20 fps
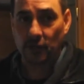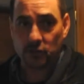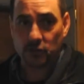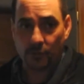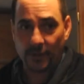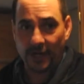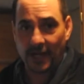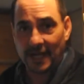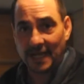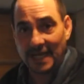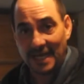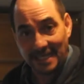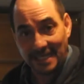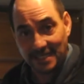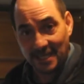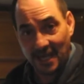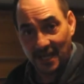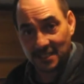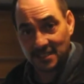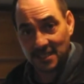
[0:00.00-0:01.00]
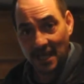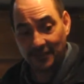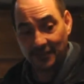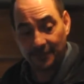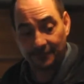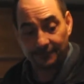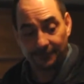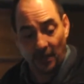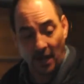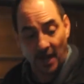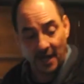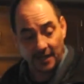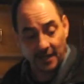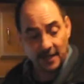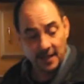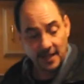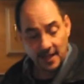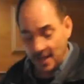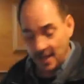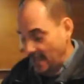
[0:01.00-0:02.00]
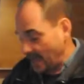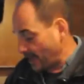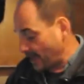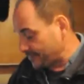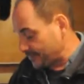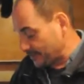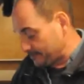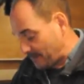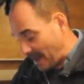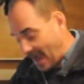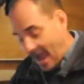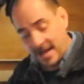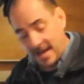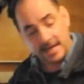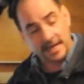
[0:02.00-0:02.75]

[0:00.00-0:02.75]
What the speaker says: So we got heat ducts at the front, at the back